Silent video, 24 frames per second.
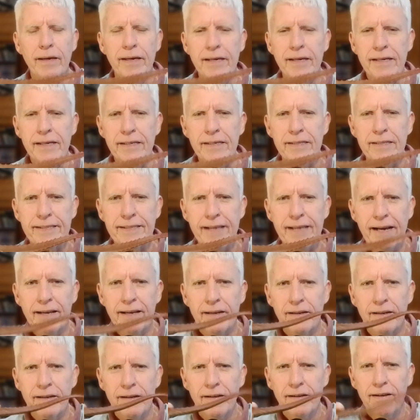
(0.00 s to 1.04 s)
is
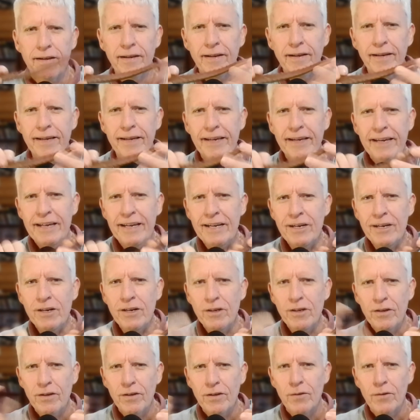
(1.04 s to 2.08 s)
that in
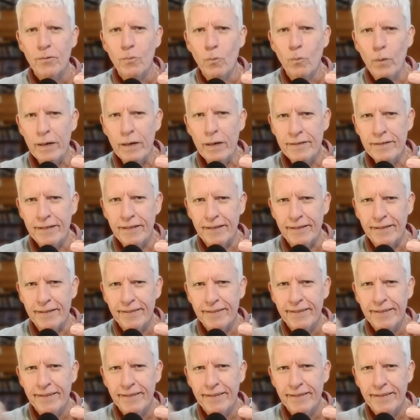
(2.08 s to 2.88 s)
winter,